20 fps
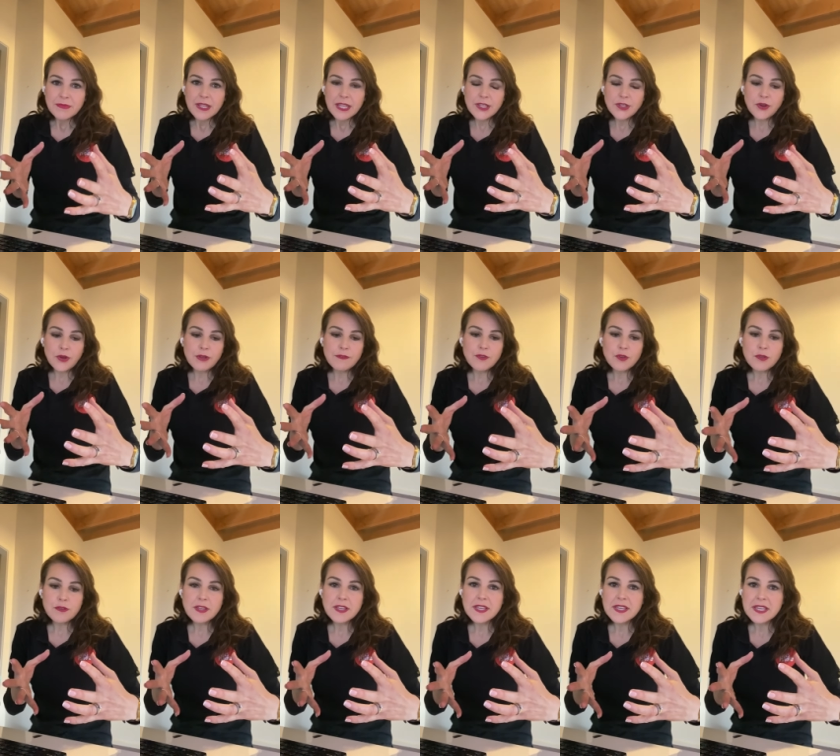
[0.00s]
you know, if you're
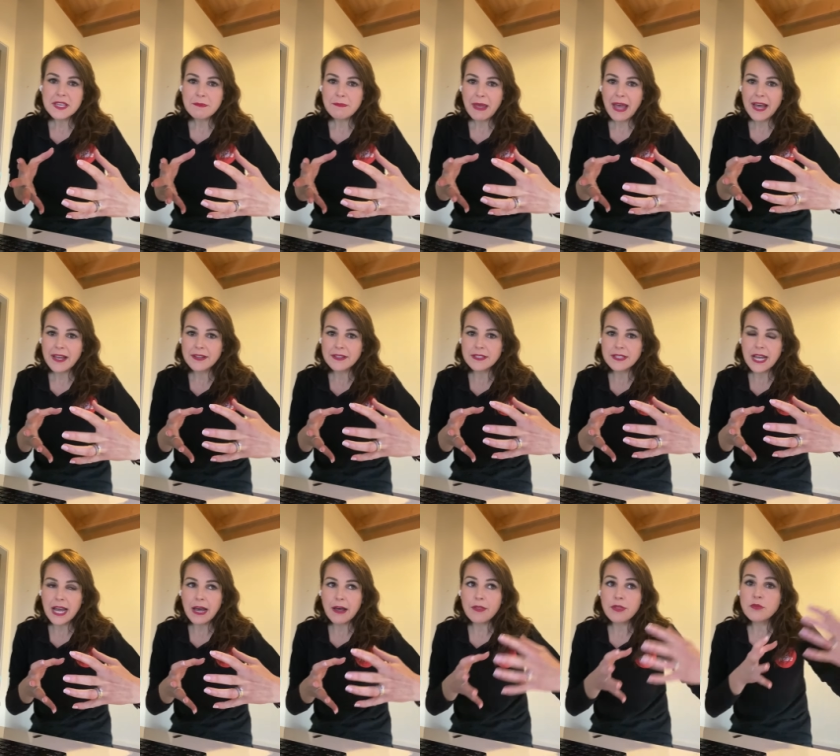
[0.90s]
thinking about
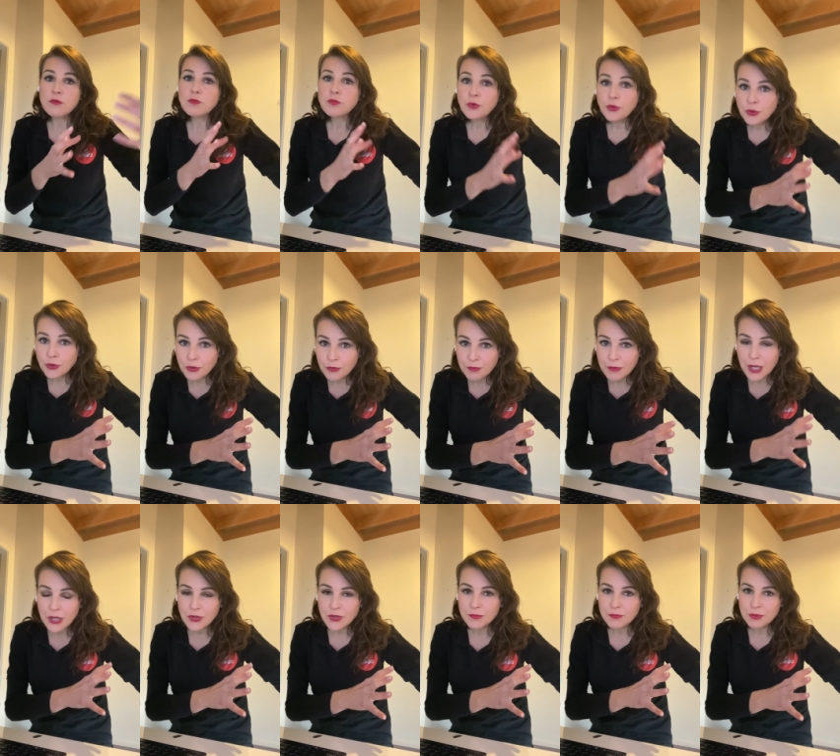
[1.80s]
uh, the room
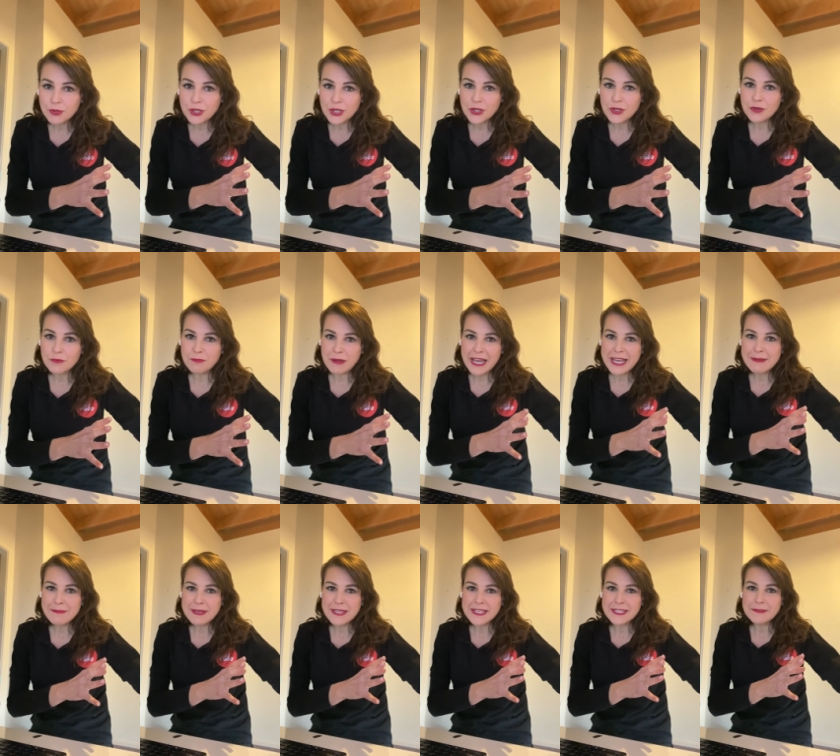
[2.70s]
that you're putting your
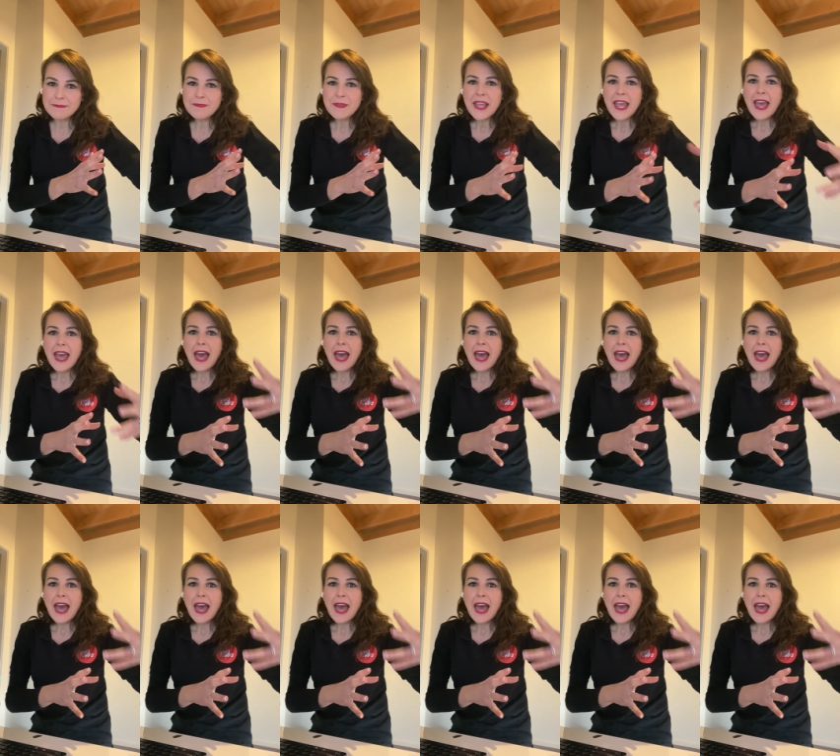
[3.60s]
baby in,